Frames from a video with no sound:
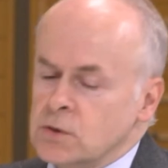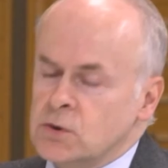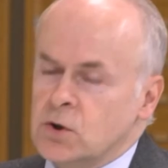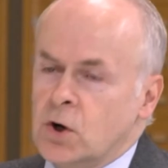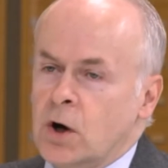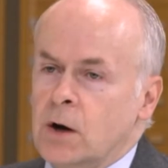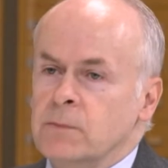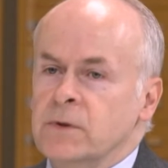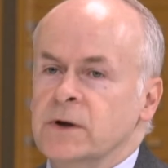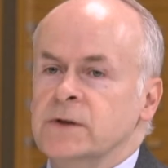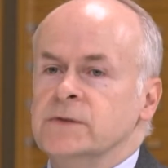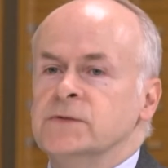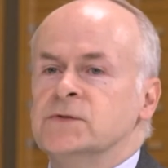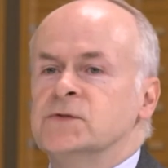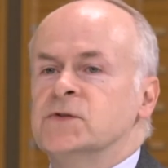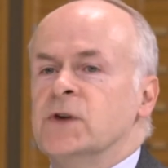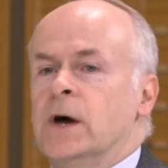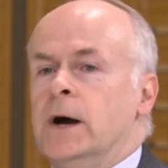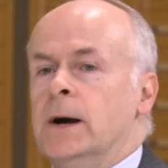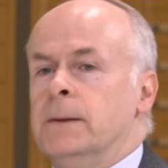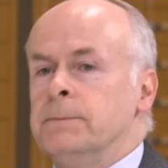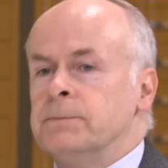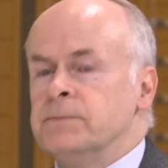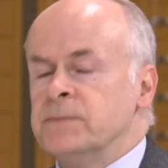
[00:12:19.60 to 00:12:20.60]
comment?
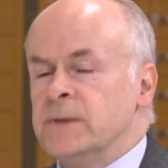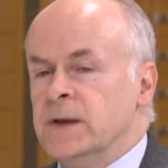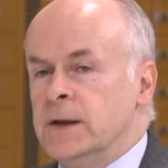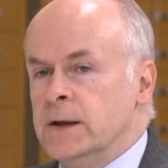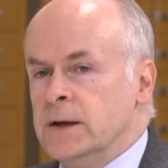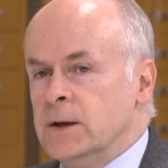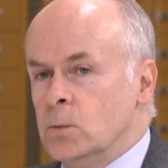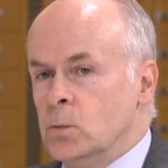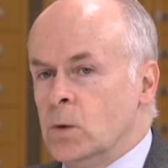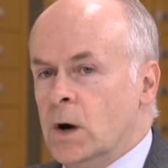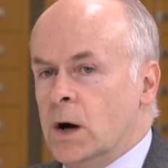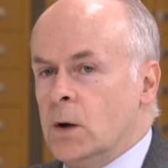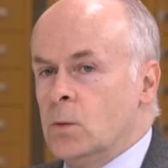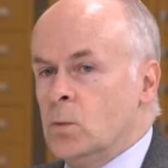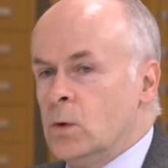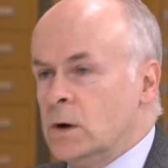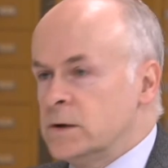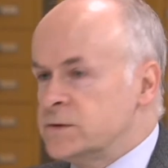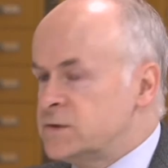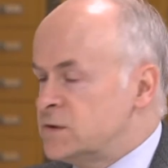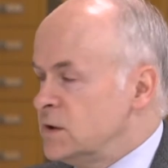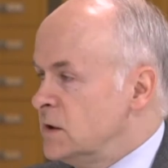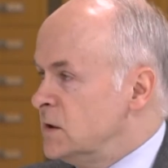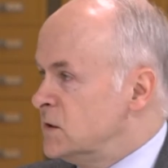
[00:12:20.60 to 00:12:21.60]

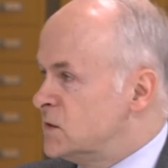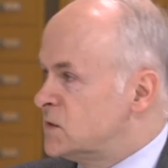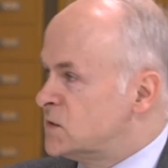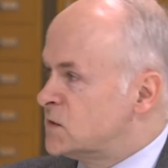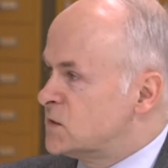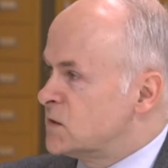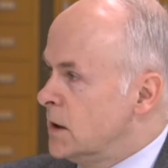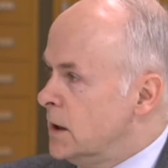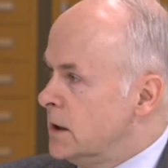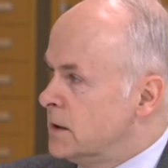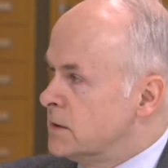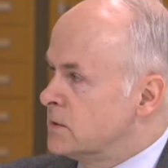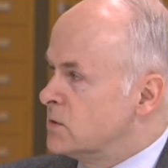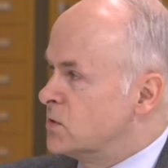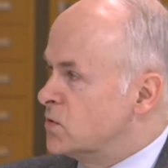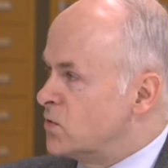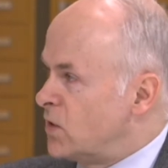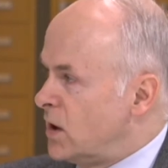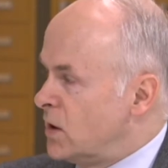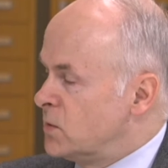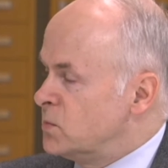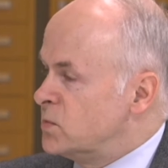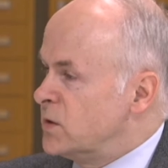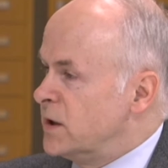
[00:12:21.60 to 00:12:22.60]
What is
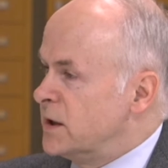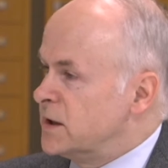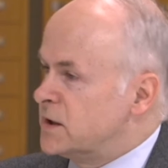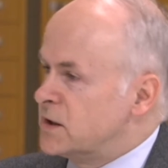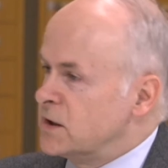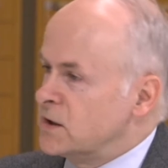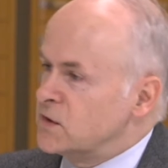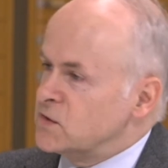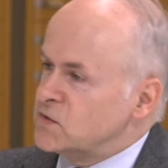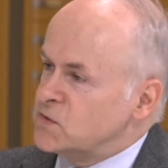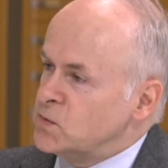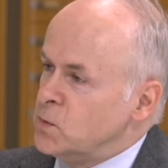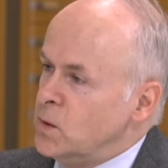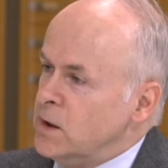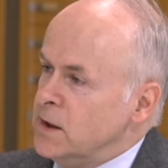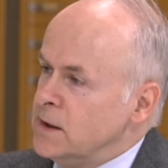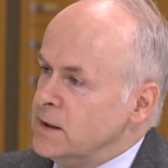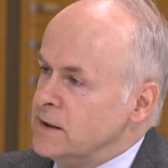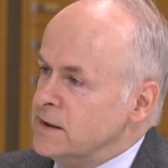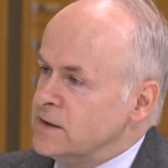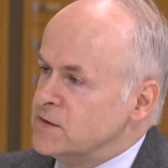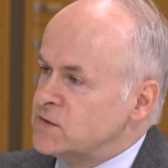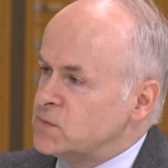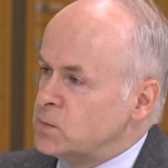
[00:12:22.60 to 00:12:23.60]
groundbreaking as
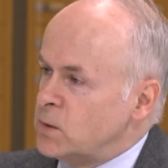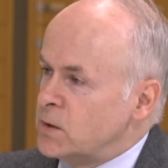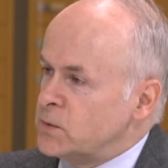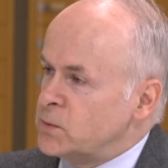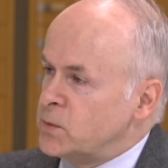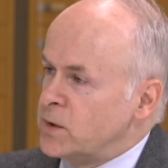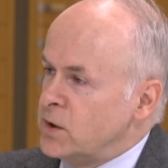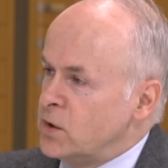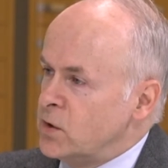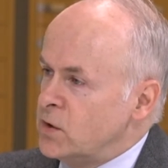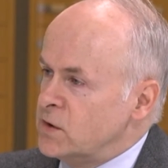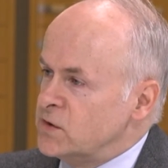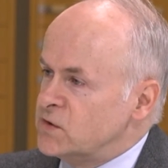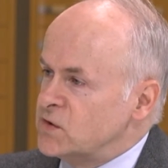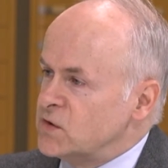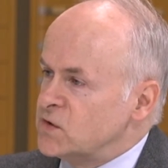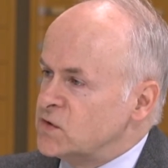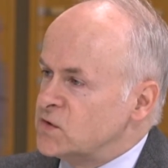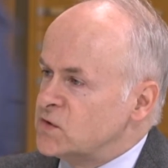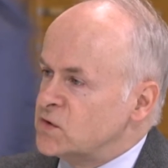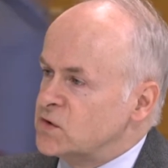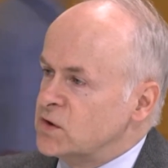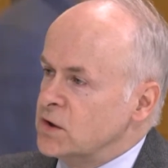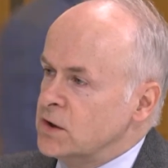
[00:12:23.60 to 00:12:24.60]
well is what we heard
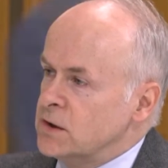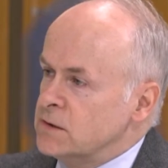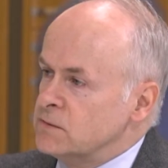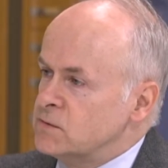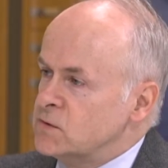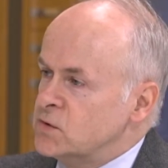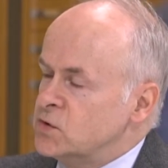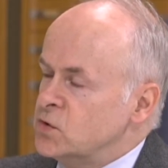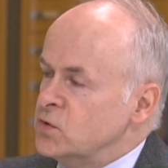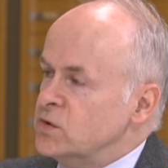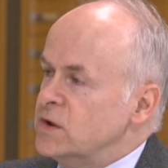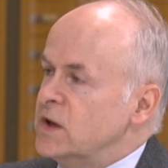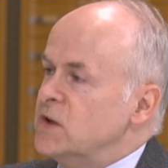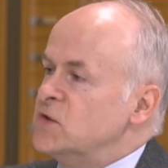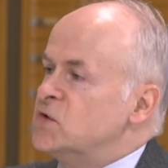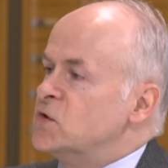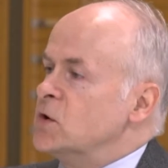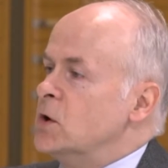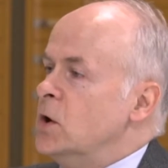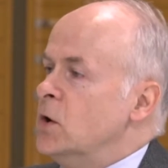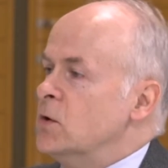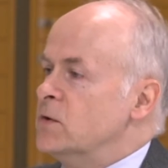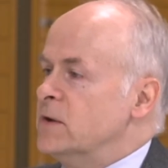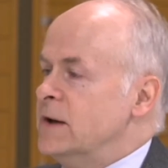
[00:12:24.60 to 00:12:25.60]
just 2 days
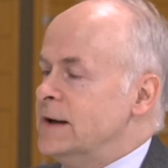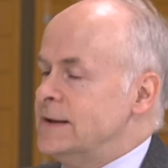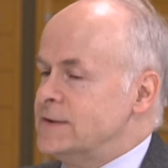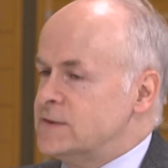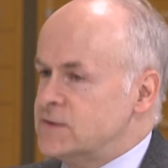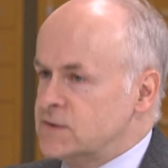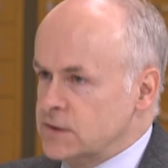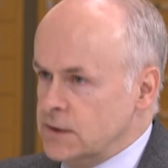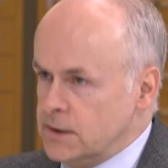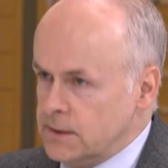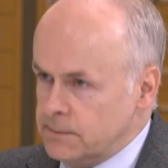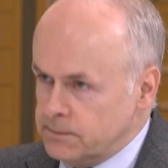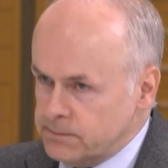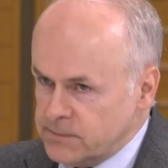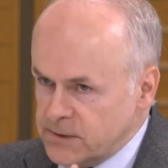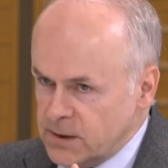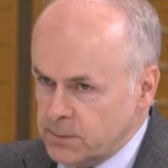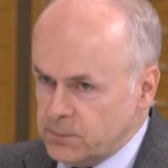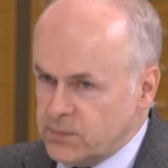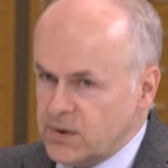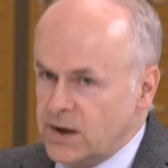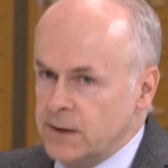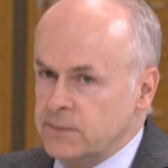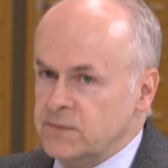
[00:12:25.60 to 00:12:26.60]
ago, that
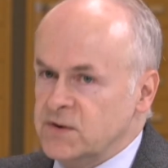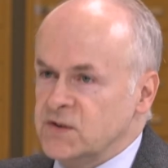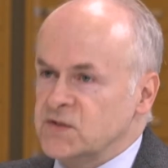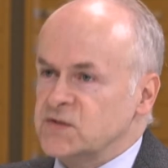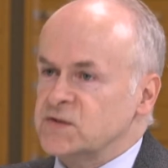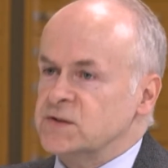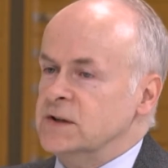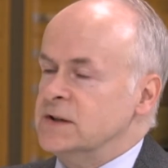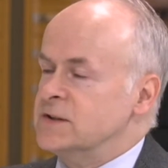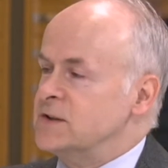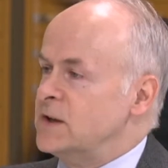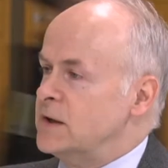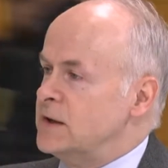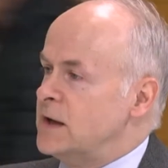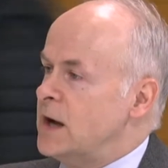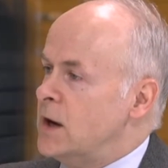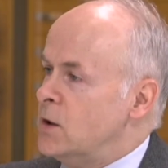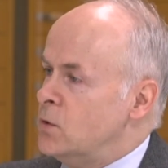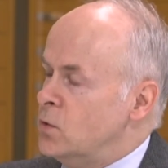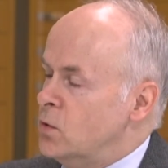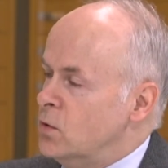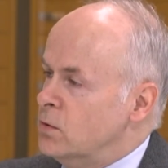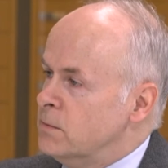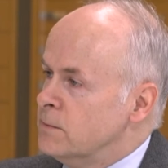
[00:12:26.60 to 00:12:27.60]
Prime Minister
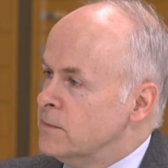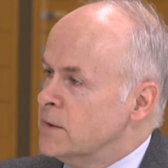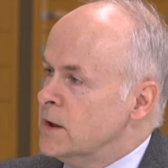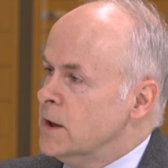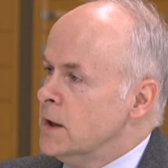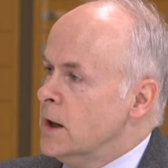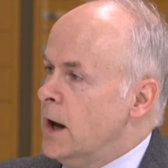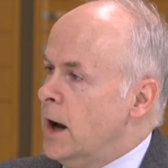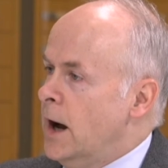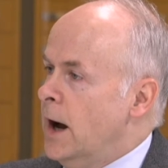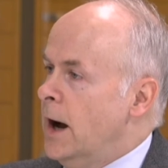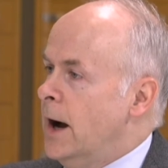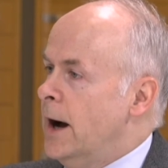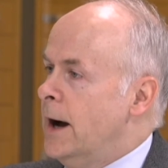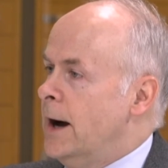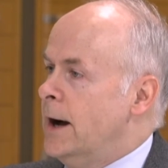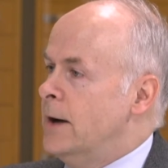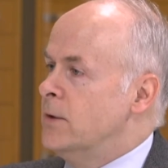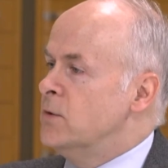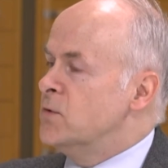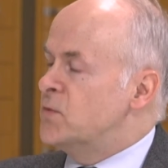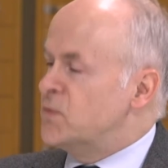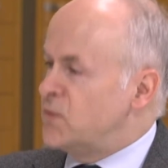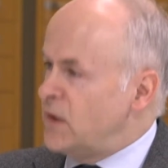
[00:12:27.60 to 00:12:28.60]
Netanyahu
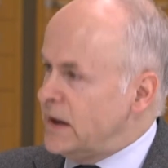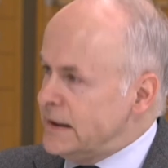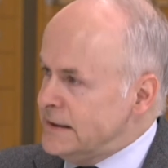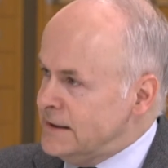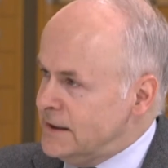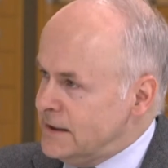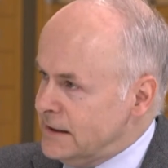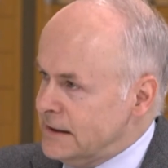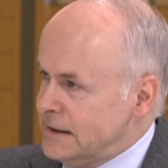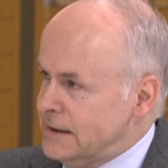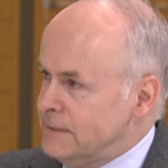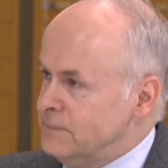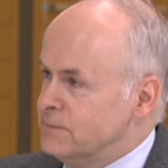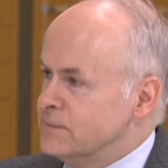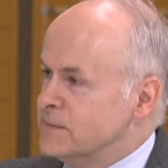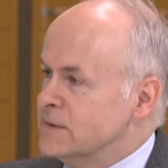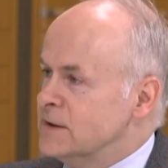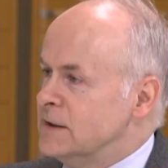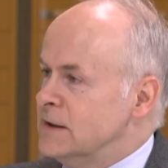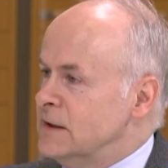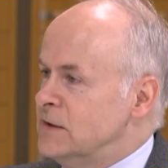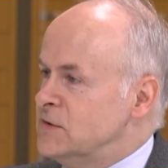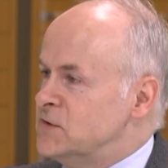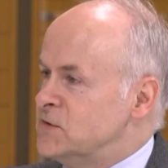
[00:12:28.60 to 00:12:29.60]
finally
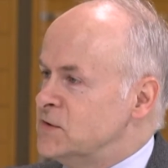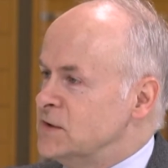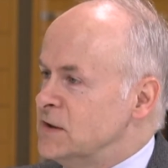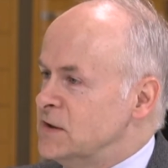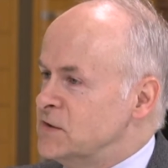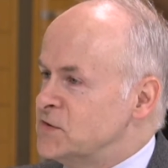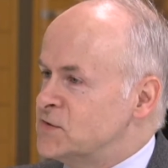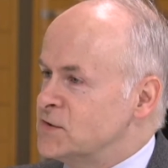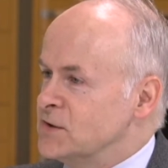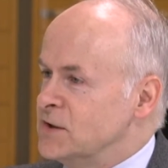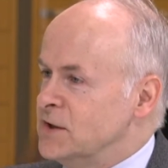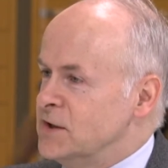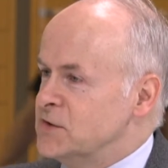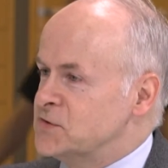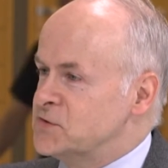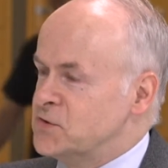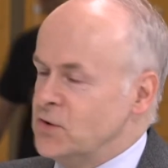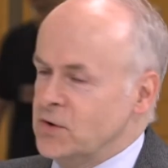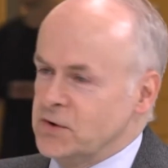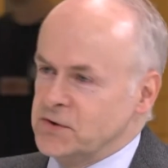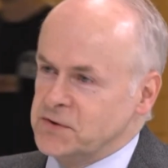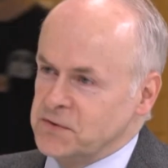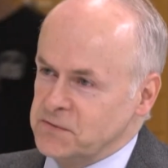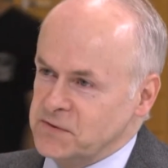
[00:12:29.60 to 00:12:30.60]
is
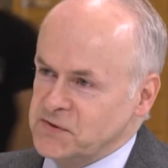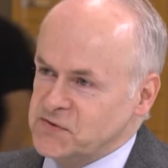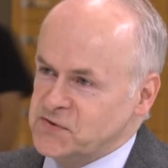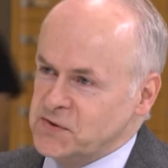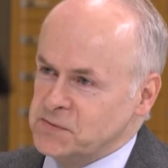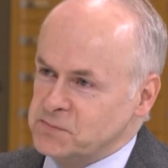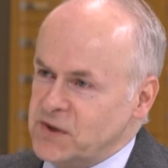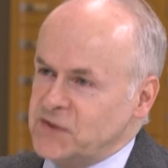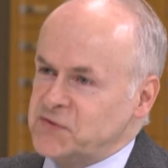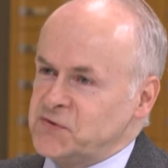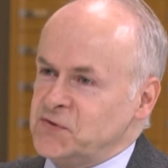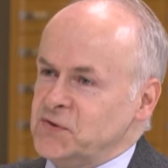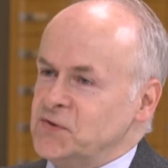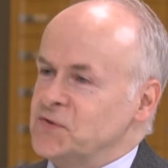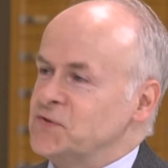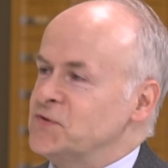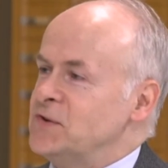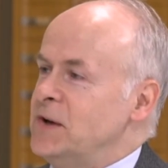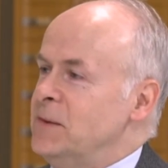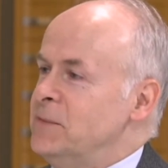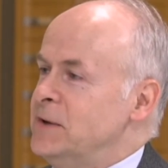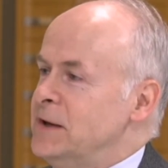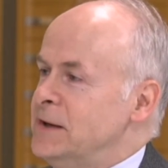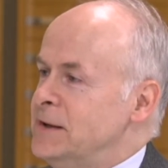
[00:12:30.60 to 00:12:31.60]
going to visit Brussels. I mean,